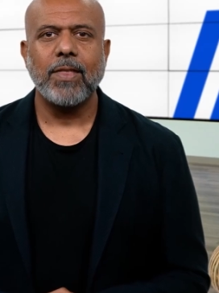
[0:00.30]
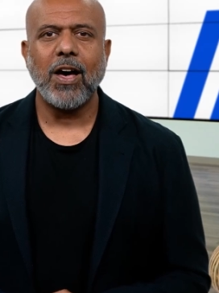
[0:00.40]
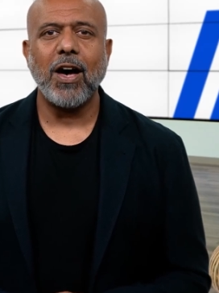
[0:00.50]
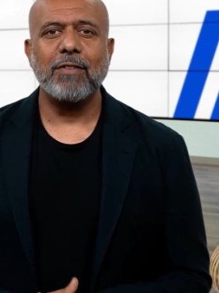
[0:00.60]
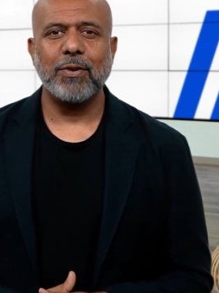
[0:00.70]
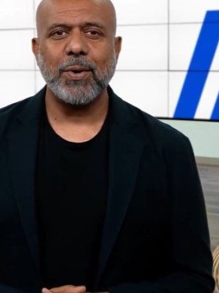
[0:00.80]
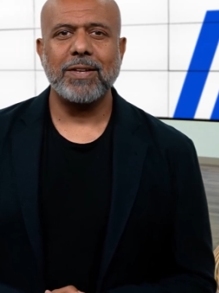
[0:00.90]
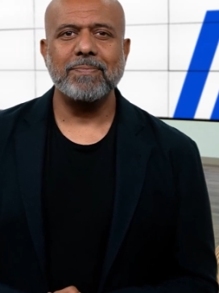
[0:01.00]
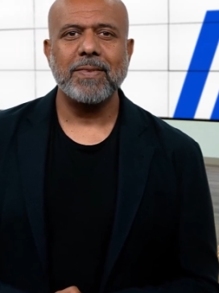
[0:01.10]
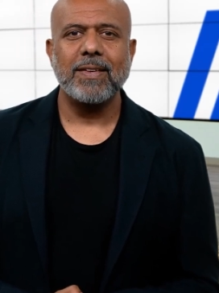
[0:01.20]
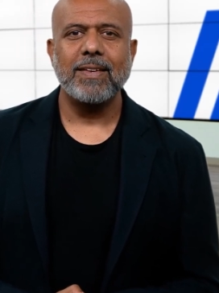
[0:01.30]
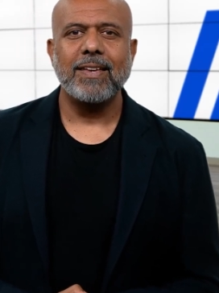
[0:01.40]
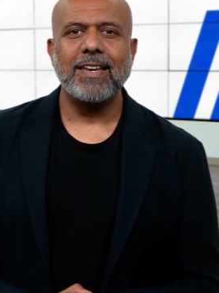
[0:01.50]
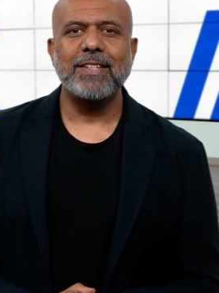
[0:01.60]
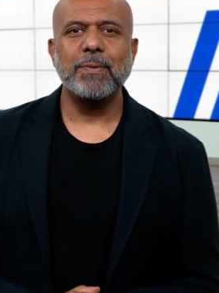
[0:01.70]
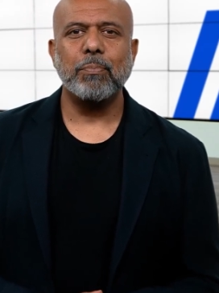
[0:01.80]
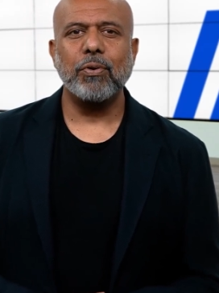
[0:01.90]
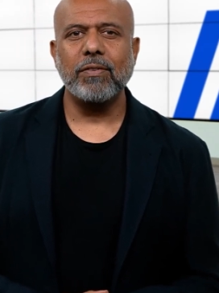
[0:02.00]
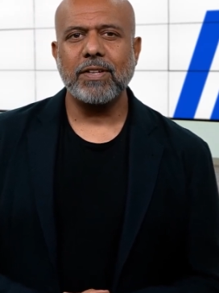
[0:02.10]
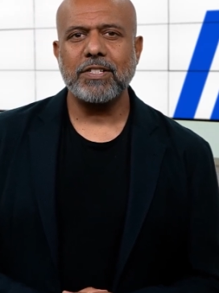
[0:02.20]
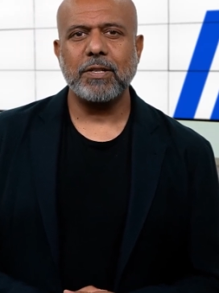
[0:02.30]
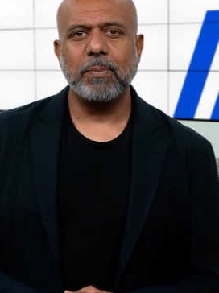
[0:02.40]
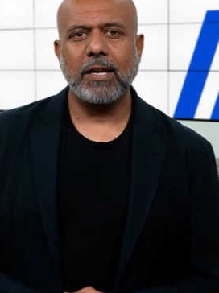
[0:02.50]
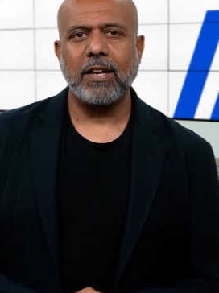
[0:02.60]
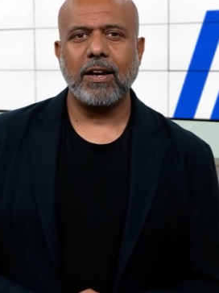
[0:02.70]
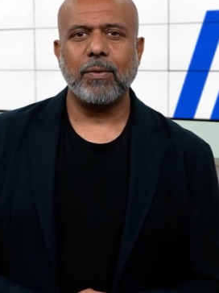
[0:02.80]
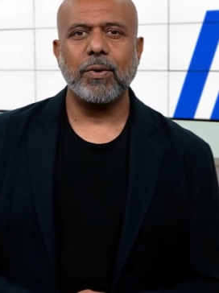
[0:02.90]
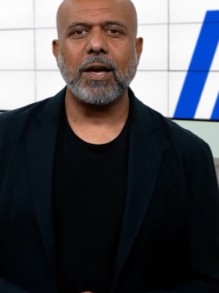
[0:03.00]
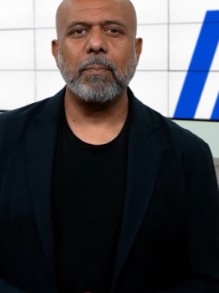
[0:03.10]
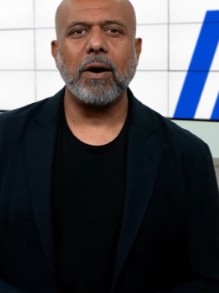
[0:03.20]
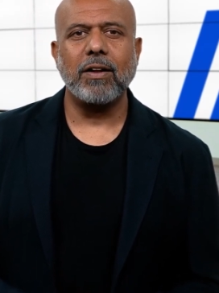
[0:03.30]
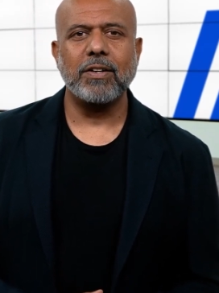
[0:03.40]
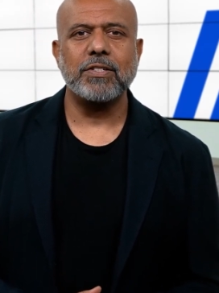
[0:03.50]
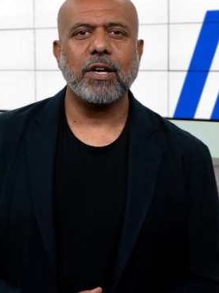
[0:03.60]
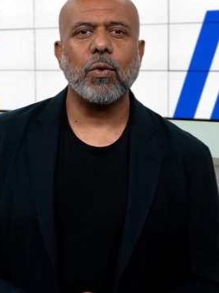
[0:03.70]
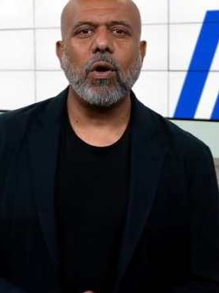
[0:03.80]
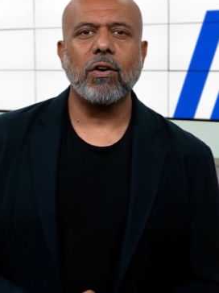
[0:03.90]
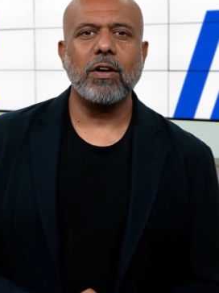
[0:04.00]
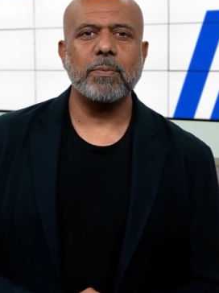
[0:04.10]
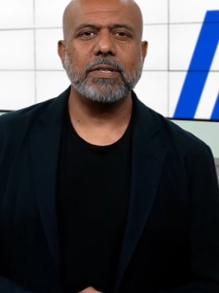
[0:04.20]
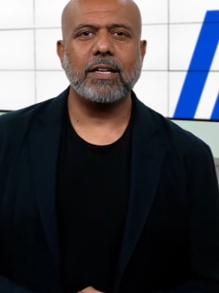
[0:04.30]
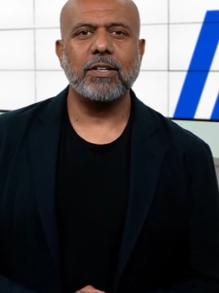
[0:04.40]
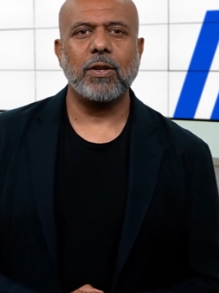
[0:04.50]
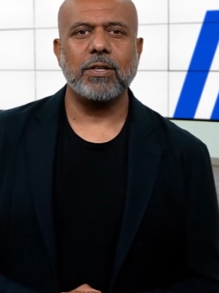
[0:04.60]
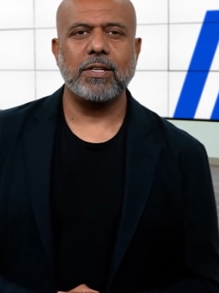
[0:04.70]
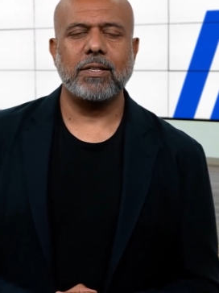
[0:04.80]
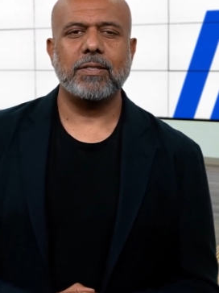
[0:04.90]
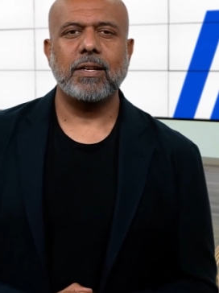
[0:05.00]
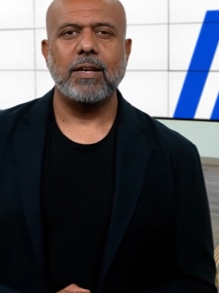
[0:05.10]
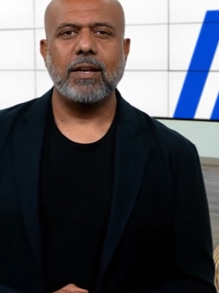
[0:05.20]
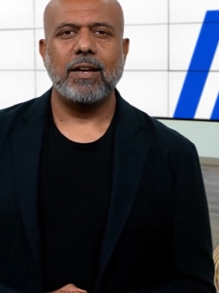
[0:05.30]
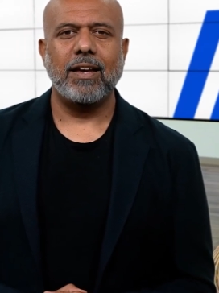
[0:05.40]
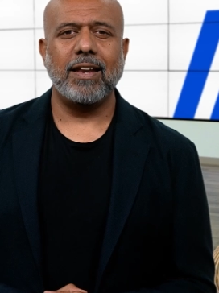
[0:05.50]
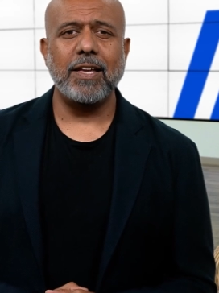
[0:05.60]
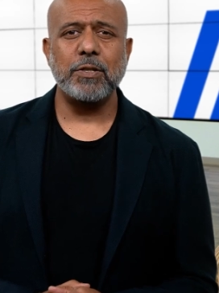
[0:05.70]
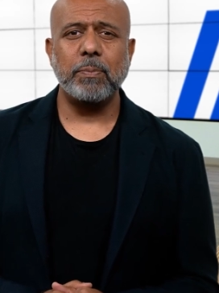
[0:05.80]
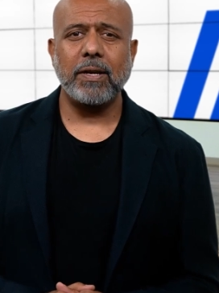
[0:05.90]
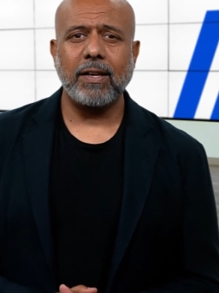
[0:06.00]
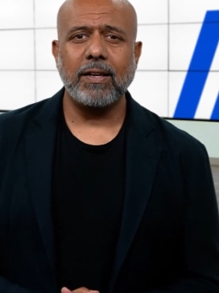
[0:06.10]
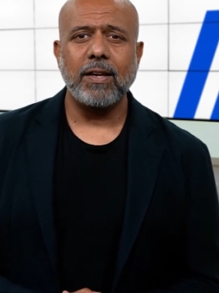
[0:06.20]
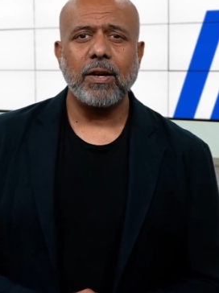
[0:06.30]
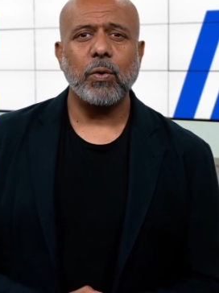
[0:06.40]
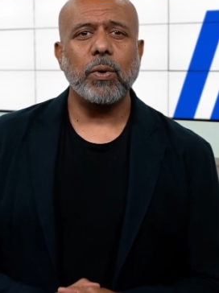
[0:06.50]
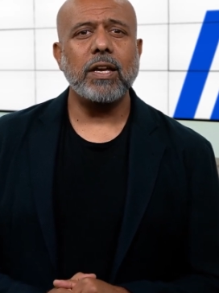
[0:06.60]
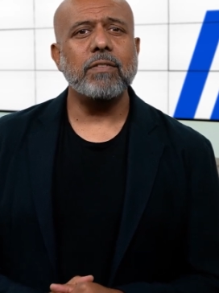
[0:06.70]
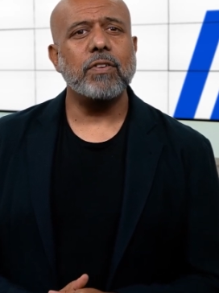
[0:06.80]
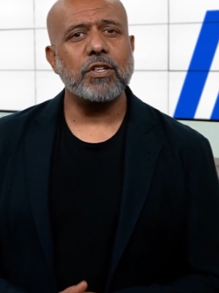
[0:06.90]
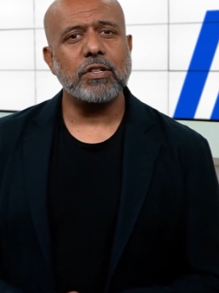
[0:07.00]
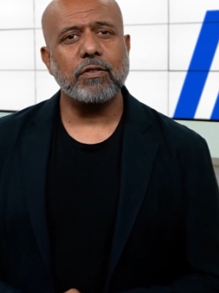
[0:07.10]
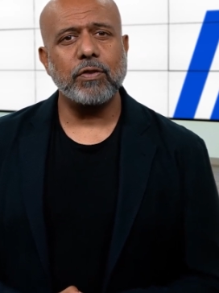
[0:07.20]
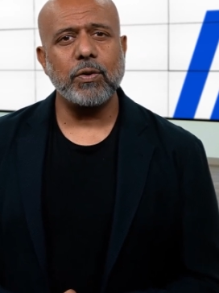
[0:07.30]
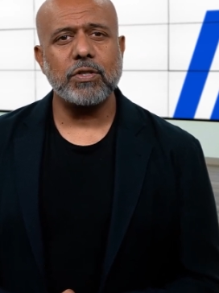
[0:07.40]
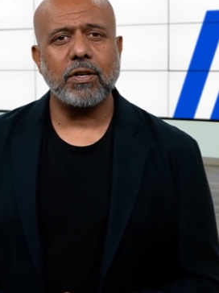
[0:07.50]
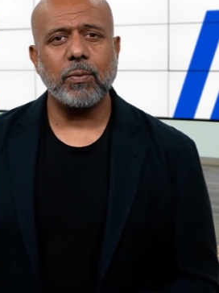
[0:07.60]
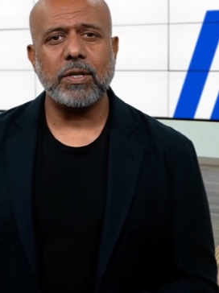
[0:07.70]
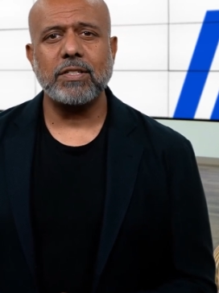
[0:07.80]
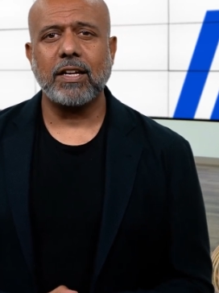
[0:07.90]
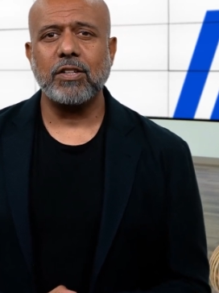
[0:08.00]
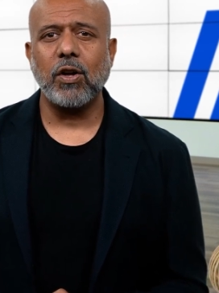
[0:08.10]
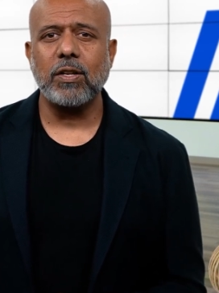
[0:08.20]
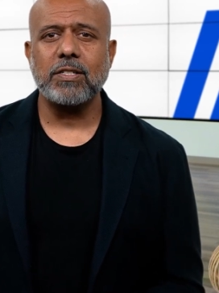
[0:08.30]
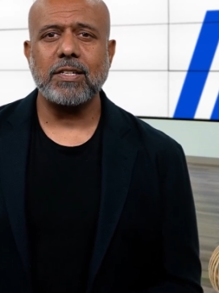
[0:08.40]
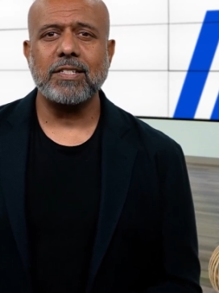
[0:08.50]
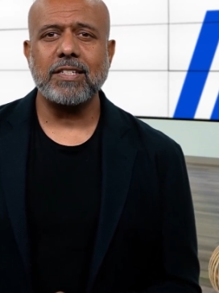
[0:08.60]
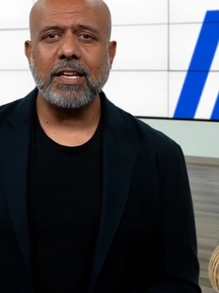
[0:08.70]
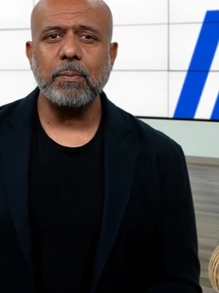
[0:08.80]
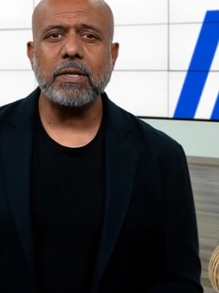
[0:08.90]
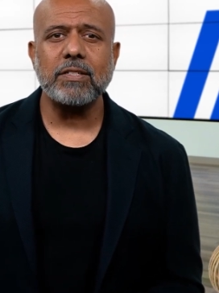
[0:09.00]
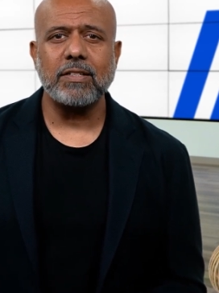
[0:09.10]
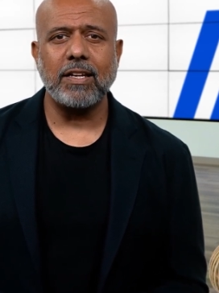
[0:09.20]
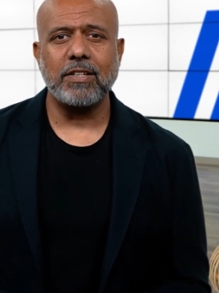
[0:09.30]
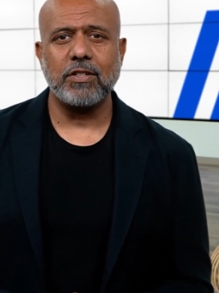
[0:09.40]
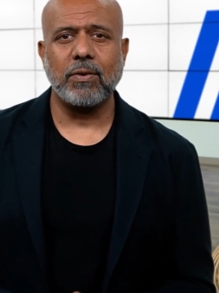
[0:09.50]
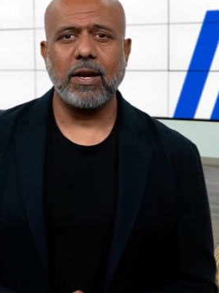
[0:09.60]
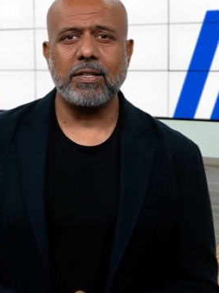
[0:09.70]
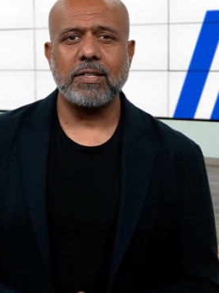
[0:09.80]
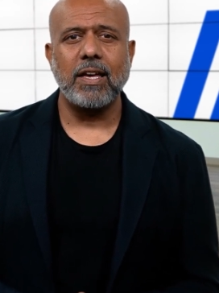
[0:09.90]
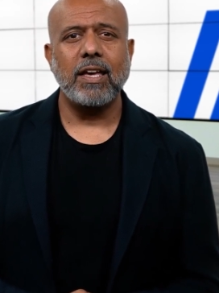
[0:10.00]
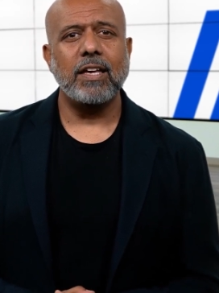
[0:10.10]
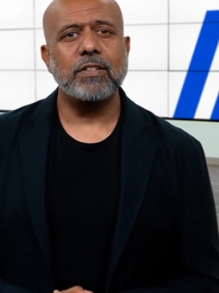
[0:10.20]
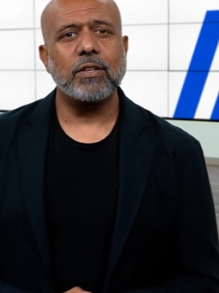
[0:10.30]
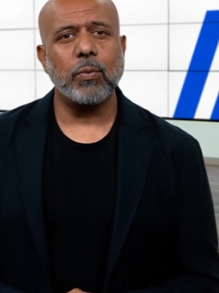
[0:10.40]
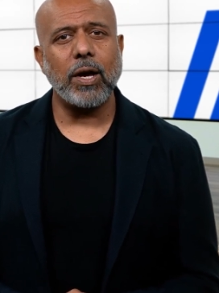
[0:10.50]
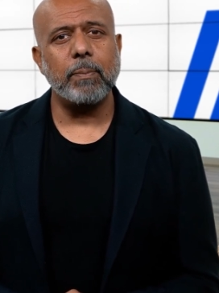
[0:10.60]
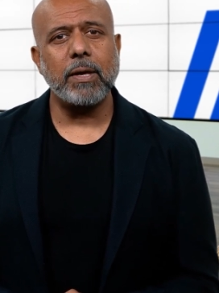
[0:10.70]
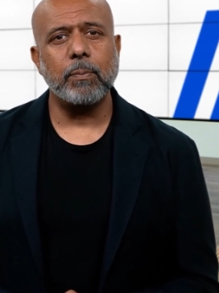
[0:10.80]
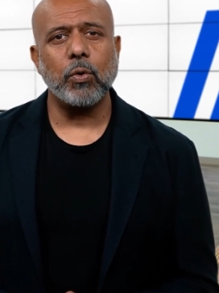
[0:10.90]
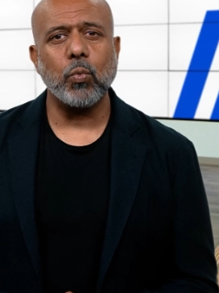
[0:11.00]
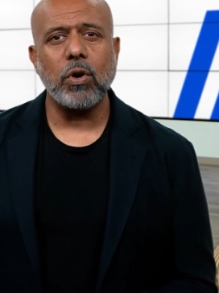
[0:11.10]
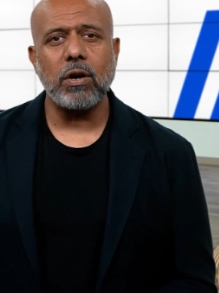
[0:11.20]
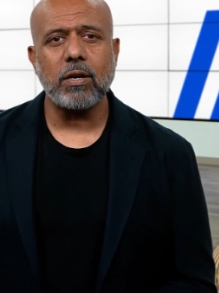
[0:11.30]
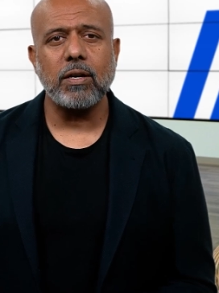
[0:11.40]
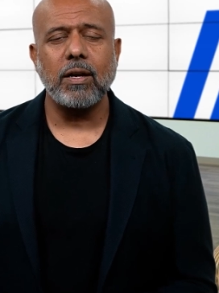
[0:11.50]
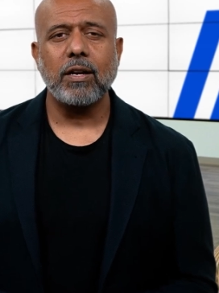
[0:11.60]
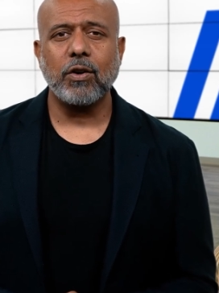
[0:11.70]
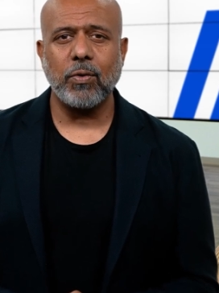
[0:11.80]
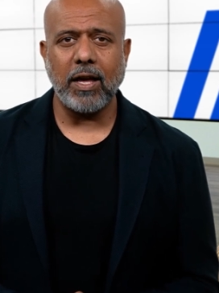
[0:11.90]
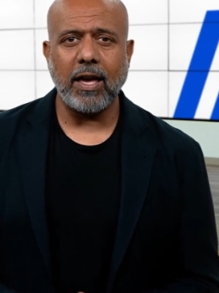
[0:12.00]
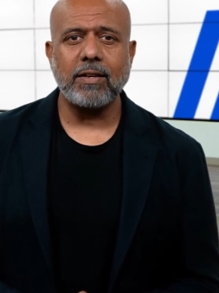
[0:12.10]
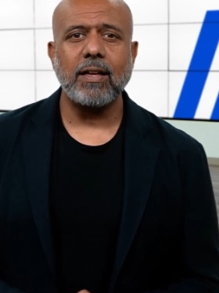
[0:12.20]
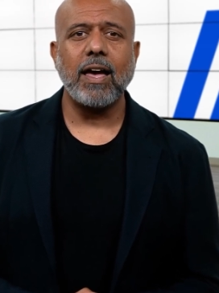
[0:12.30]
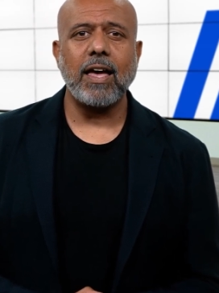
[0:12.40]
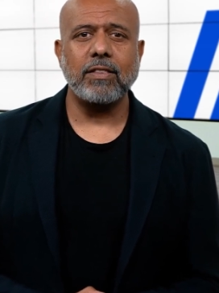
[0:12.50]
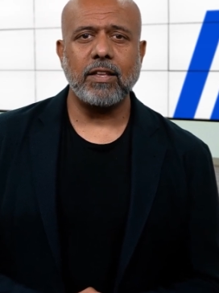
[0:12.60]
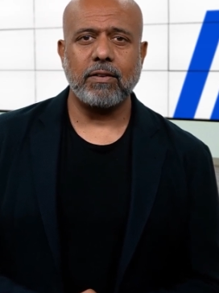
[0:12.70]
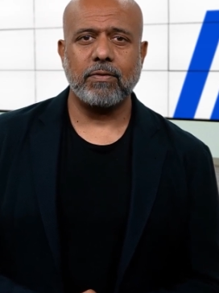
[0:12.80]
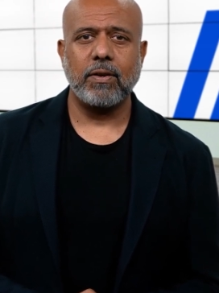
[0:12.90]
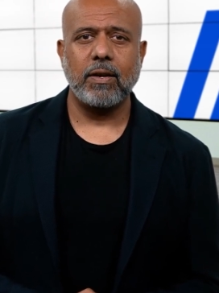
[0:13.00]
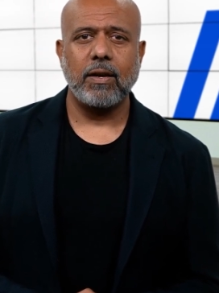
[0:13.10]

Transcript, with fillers: Hi everyone, it's a privilege to be here with our partners at Qualcomm Technologies. At H P, we envision a future where technology seamlessly integrates into the way people work, create, and live,